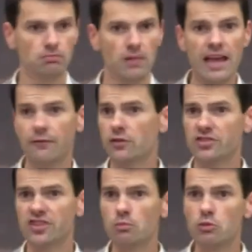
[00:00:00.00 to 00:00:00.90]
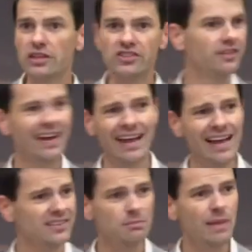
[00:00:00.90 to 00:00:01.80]
And for some reason, that
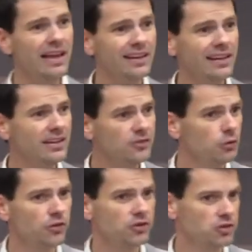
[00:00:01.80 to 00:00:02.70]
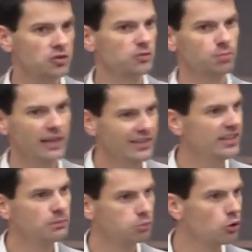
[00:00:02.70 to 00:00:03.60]
hasn't made it into the church planting
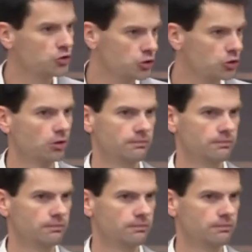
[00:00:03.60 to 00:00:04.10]
brochure.